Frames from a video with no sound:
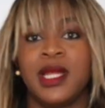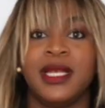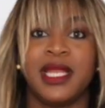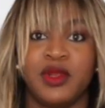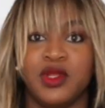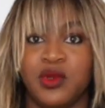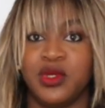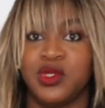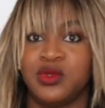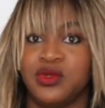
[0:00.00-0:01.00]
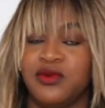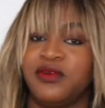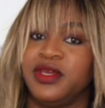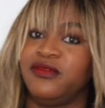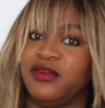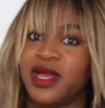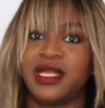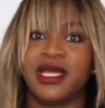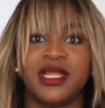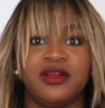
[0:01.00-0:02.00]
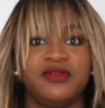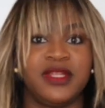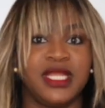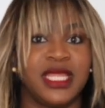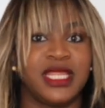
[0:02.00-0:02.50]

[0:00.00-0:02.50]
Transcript: Let me know the one you would go for if you had an outfit like